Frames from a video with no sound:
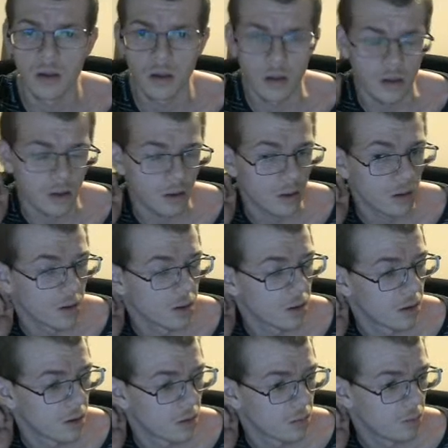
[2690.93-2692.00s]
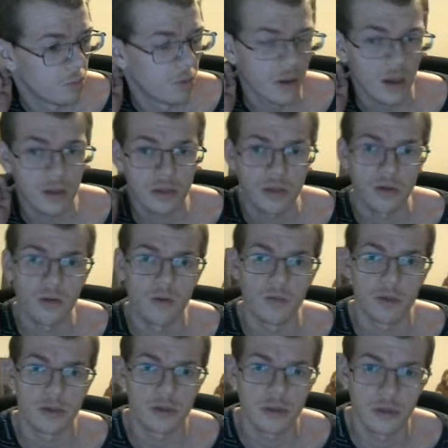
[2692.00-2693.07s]
Well, it hasn't got
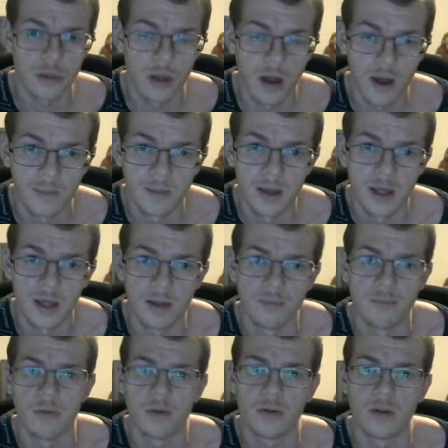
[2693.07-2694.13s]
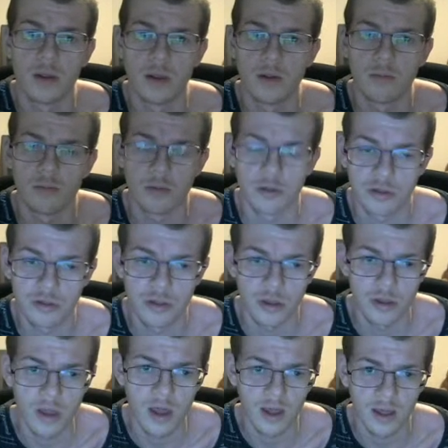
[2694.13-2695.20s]
the time here, but it was
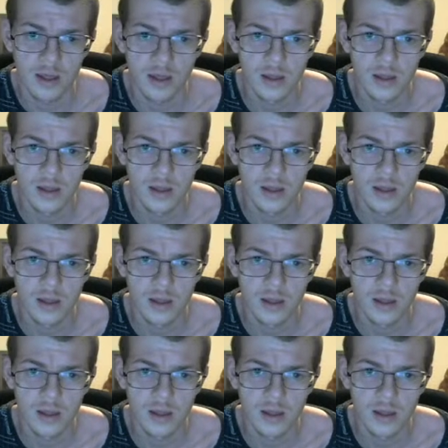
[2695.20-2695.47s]
today.